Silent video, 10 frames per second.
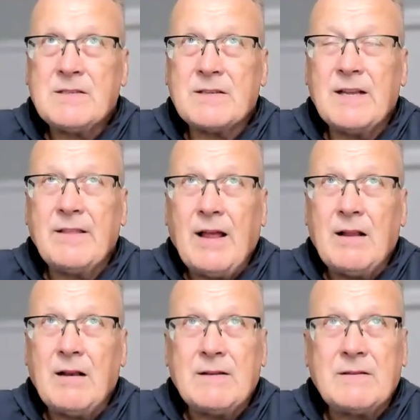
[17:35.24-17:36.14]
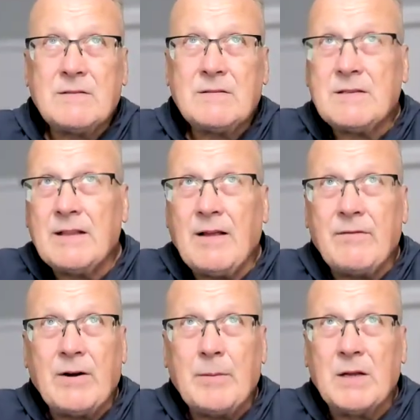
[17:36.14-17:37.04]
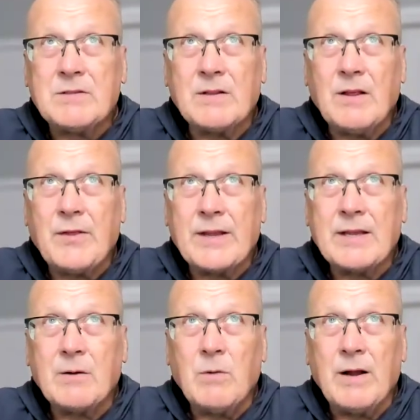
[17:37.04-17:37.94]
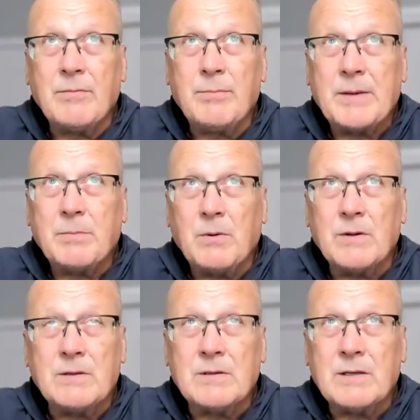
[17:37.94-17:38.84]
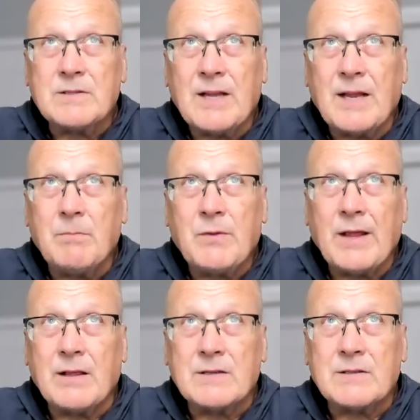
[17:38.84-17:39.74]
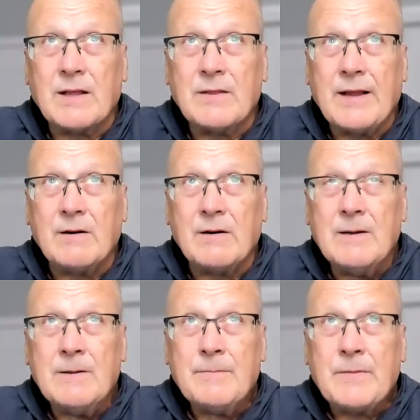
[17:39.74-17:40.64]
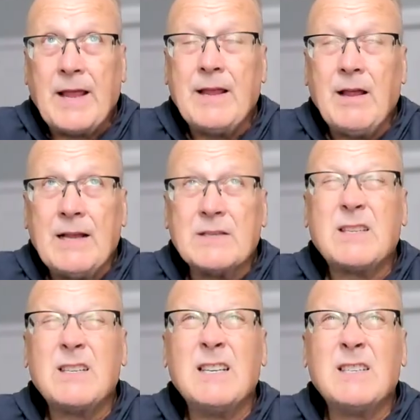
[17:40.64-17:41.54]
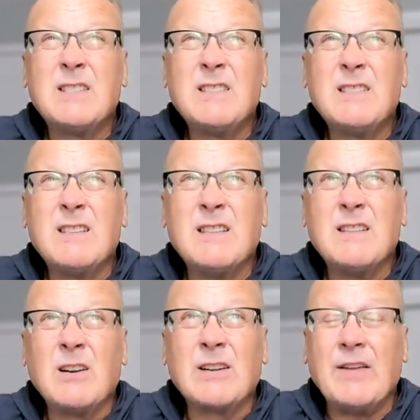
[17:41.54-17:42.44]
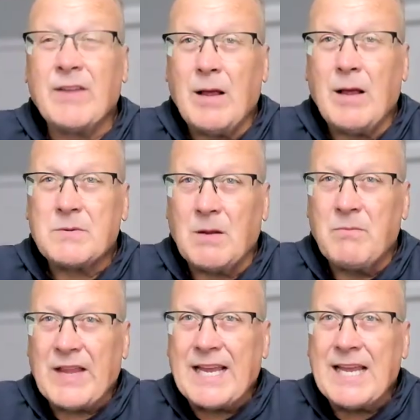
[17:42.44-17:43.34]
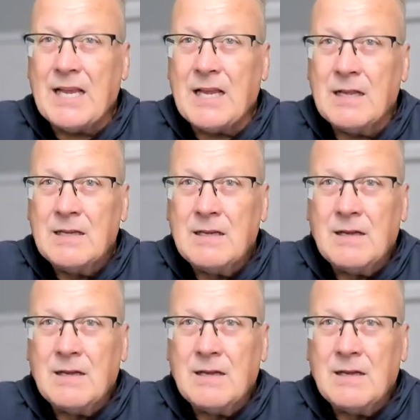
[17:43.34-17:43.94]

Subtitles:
I see that very much in the thinking way of people. The same thing is that AI is they're giving up some thinking.